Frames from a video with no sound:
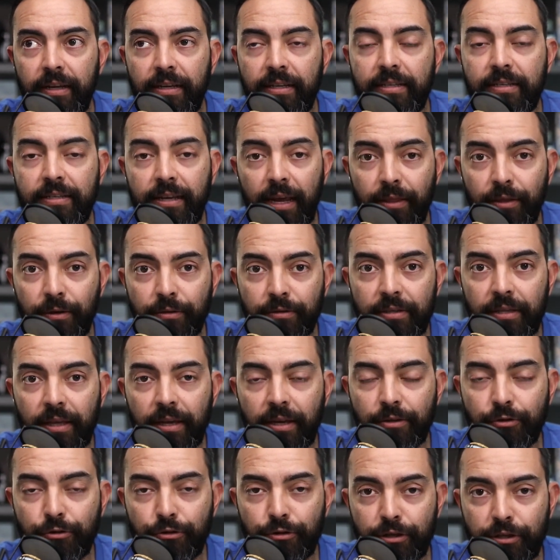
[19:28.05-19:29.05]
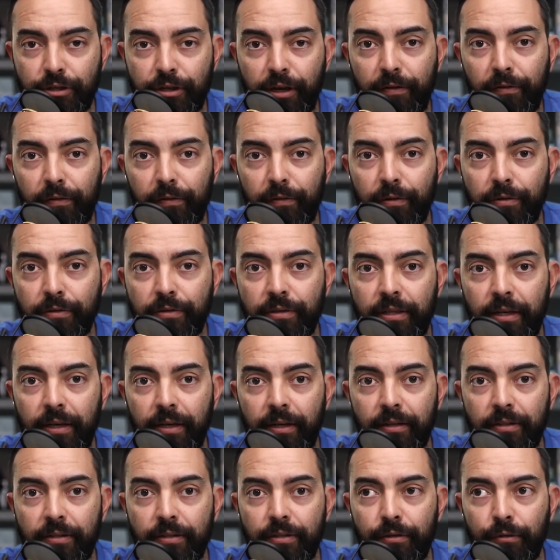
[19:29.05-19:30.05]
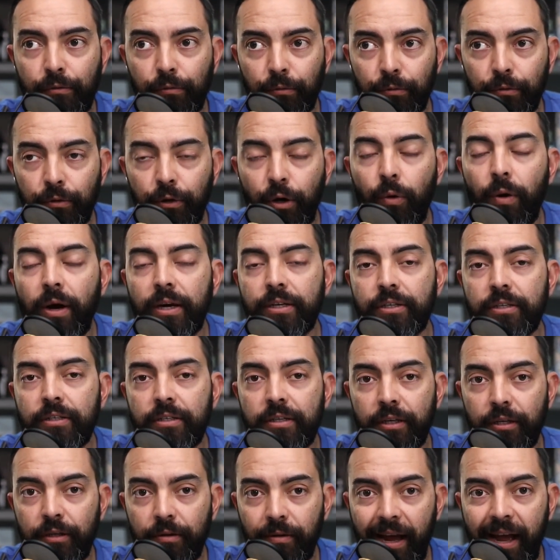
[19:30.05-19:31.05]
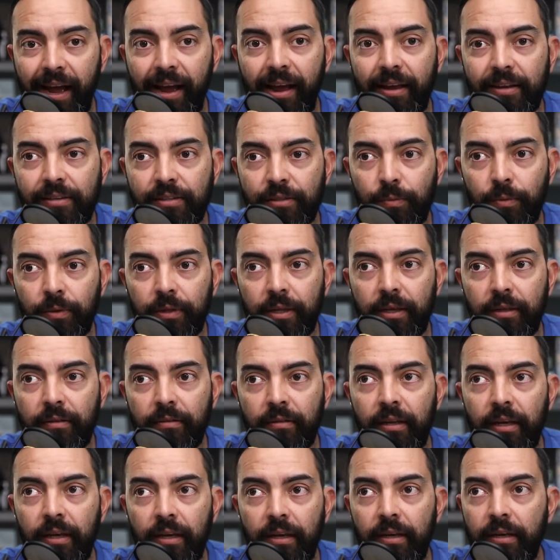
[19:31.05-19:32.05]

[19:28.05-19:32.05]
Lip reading: say those things or discover those things through the questions that you ask, well, then